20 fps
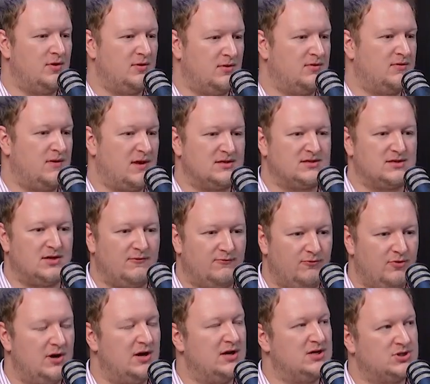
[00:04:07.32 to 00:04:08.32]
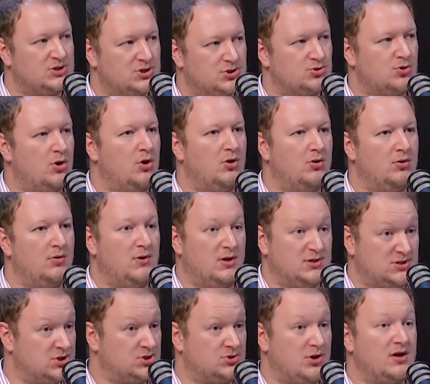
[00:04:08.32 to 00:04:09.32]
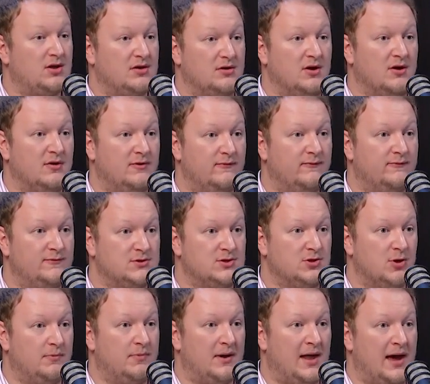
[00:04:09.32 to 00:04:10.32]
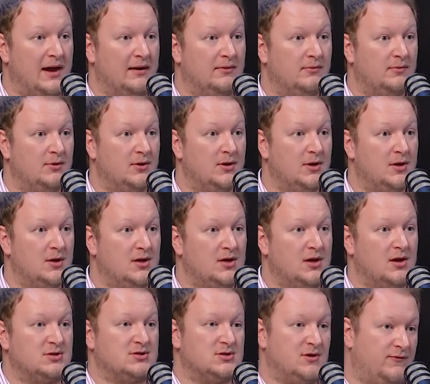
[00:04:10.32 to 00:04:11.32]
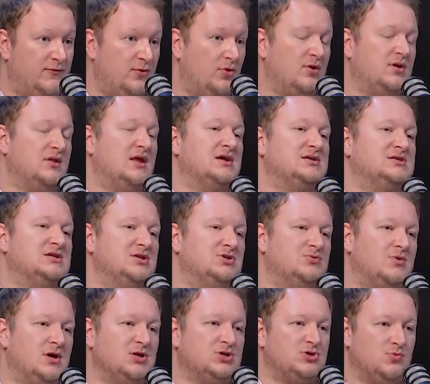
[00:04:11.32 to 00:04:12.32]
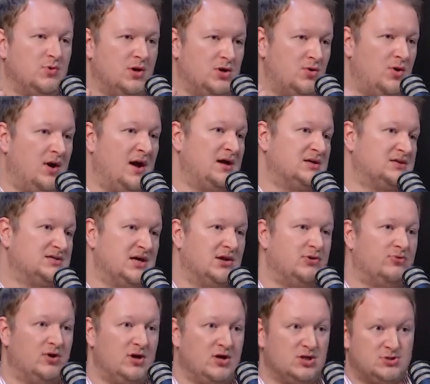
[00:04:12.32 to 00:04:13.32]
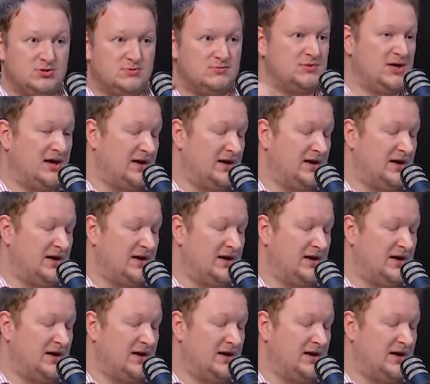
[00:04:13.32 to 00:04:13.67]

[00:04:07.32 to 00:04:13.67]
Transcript: it's a really strong, it's a strengthener to your plan. You know, so if you're in that situation where you're asset rich,